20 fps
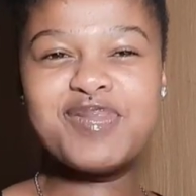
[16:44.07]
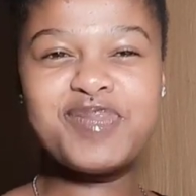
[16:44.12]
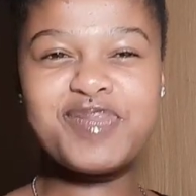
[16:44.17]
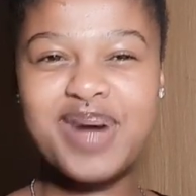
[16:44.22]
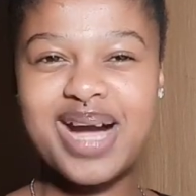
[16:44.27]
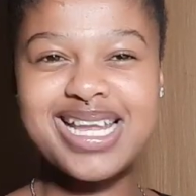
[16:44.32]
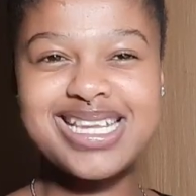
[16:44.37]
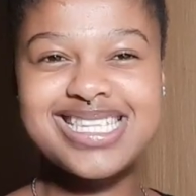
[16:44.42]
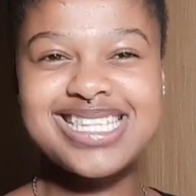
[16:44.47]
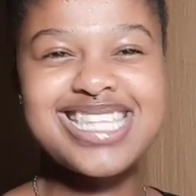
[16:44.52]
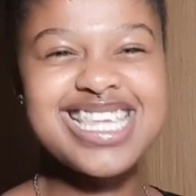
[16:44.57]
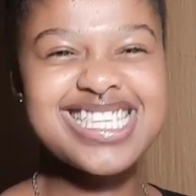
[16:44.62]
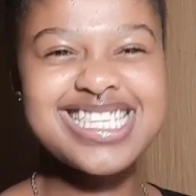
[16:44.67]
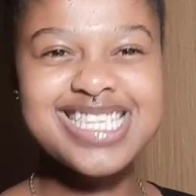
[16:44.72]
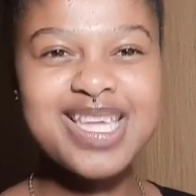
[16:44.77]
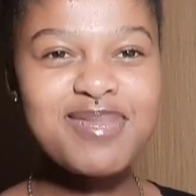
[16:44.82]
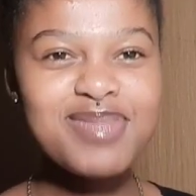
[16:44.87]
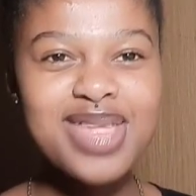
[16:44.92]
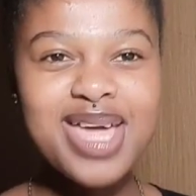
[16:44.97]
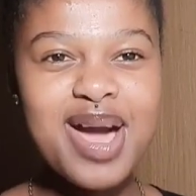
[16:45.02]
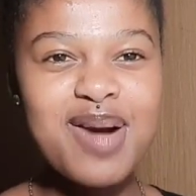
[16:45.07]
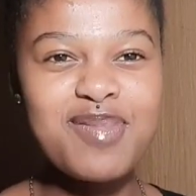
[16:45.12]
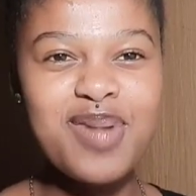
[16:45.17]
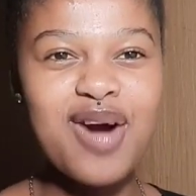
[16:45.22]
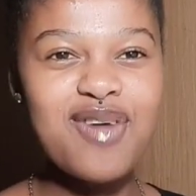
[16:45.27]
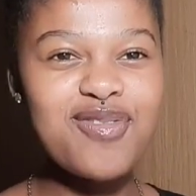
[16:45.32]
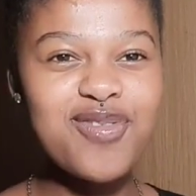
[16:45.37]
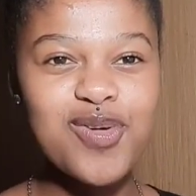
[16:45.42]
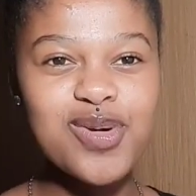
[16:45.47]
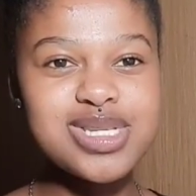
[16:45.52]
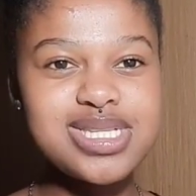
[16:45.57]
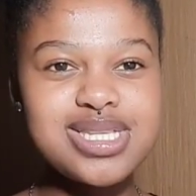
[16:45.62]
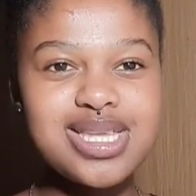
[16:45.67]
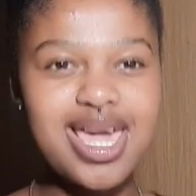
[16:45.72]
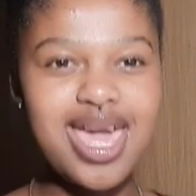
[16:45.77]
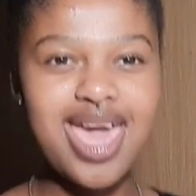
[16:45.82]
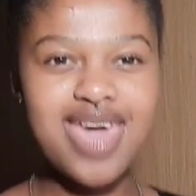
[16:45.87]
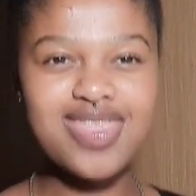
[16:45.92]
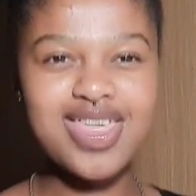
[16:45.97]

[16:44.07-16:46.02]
but there's something about 4C hair